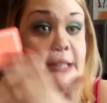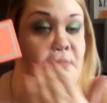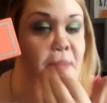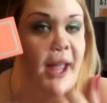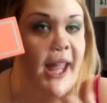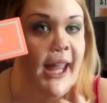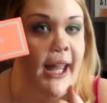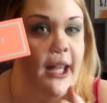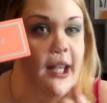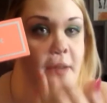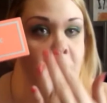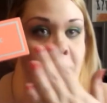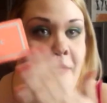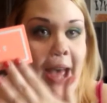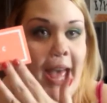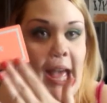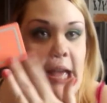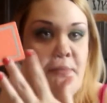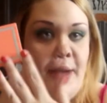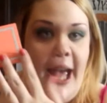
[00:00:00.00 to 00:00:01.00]
pink
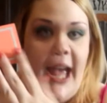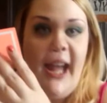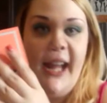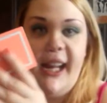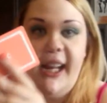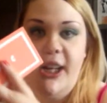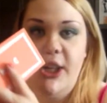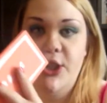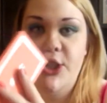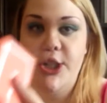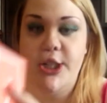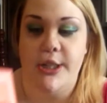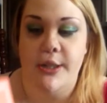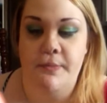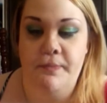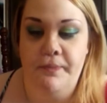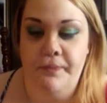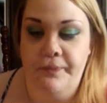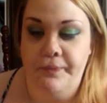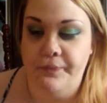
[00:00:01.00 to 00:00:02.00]
matte package
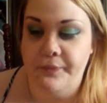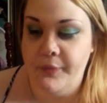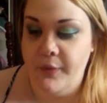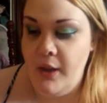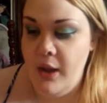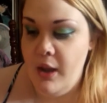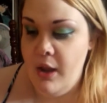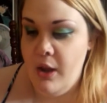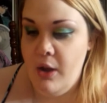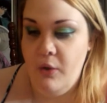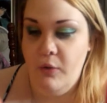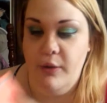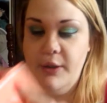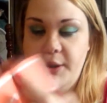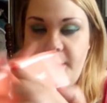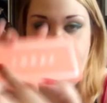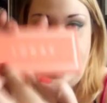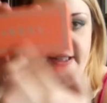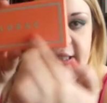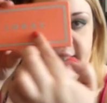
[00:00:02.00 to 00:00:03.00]

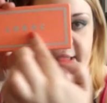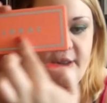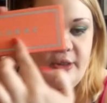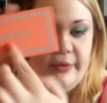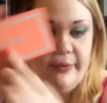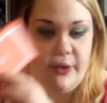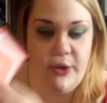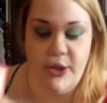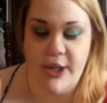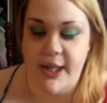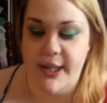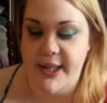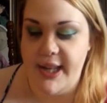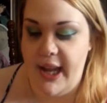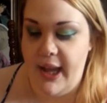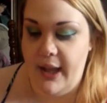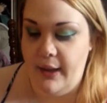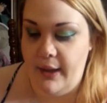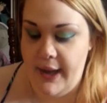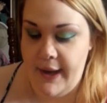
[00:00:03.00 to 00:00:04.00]
with the silver
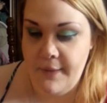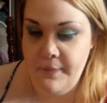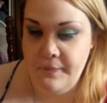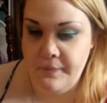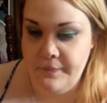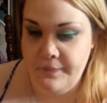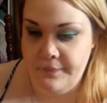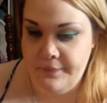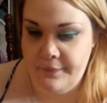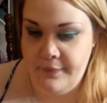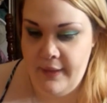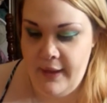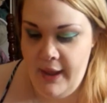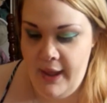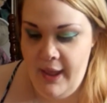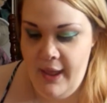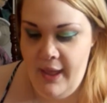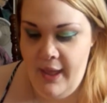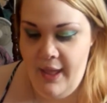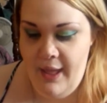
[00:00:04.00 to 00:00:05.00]
detailing.
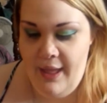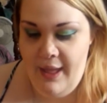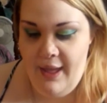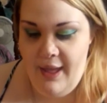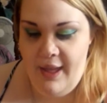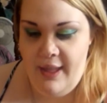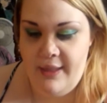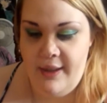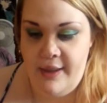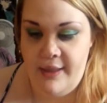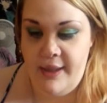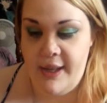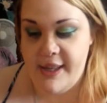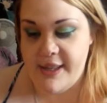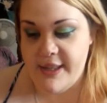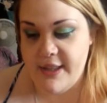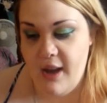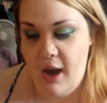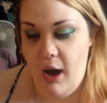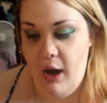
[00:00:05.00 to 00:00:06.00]
And then
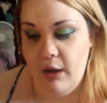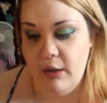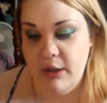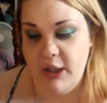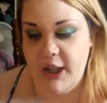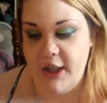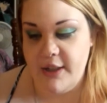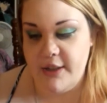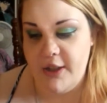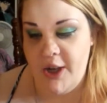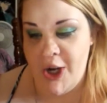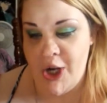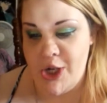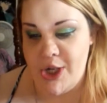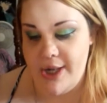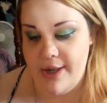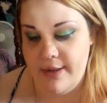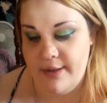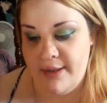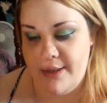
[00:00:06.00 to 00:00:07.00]
these colors are
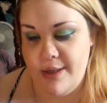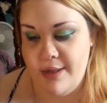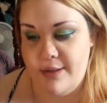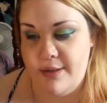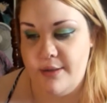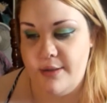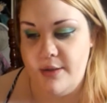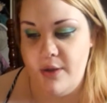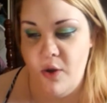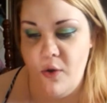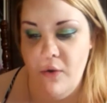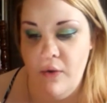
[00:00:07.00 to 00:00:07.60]
just so